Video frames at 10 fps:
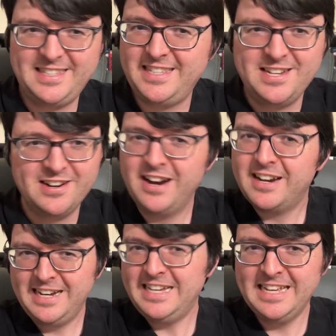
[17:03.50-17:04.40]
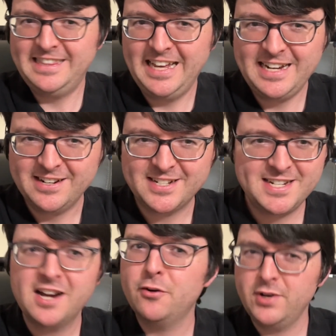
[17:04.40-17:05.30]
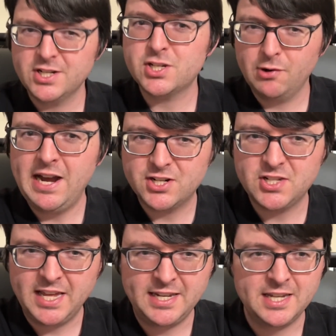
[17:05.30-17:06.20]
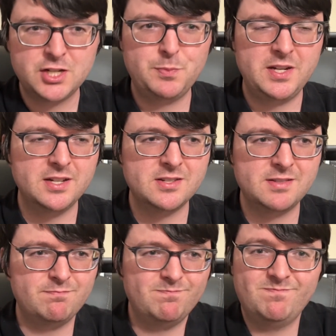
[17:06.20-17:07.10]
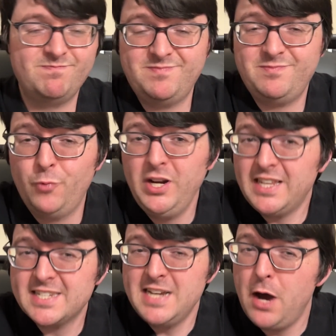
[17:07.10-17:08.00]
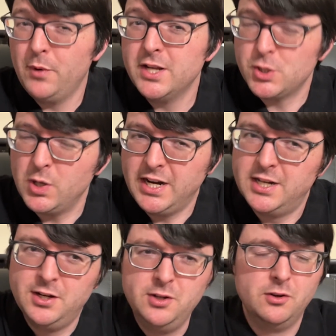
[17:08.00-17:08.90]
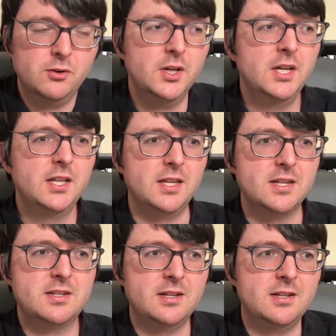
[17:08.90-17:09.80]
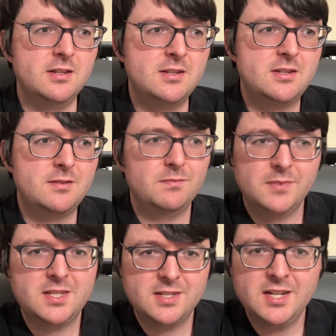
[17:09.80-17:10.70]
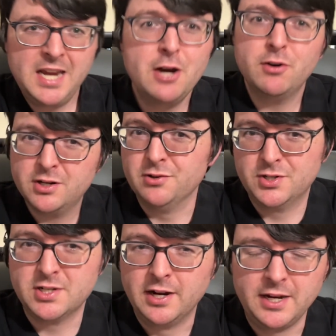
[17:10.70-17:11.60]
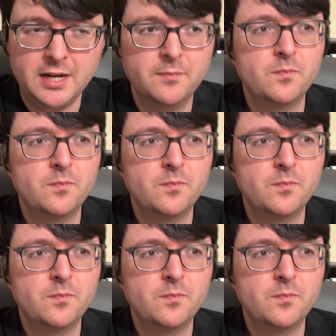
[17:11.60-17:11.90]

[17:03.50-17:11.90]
you're not going to get that here. It's not going to scratch that itch, because really that's not what it's trying to do. This is a character study.